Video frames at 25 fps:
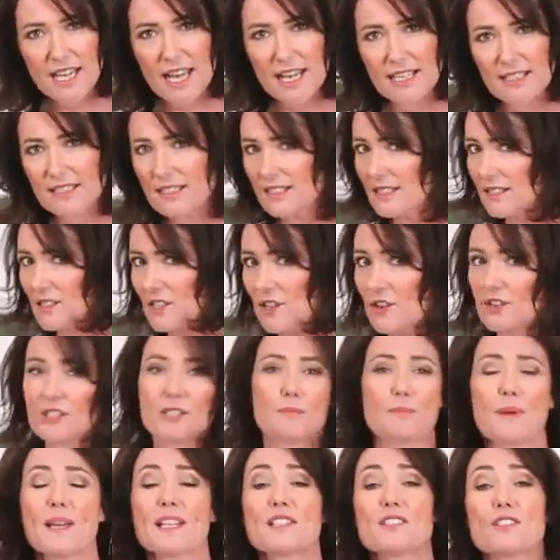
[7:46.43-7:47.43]
It
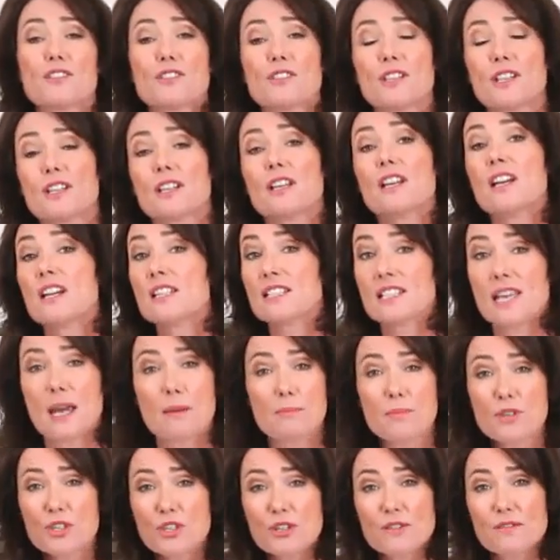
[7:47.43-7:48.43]
depends on the
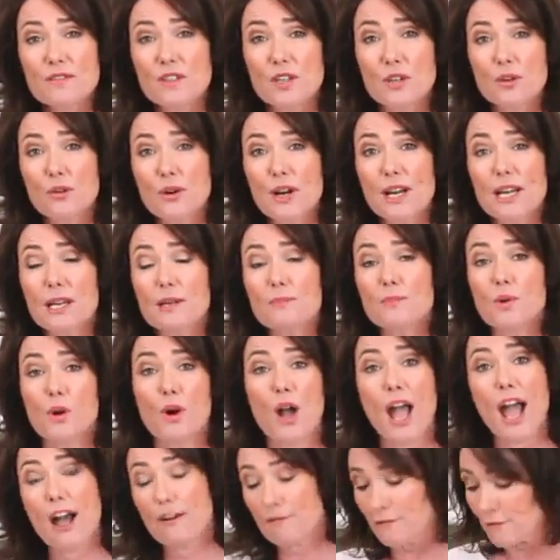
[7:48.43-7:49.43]
temperature of the cream or
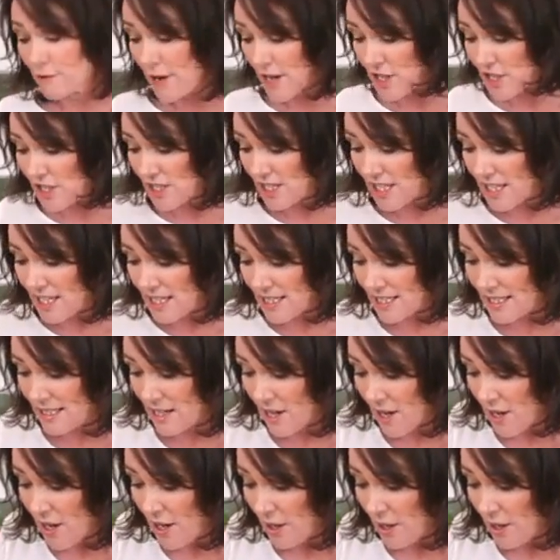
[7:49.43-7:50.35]
how fresh it is.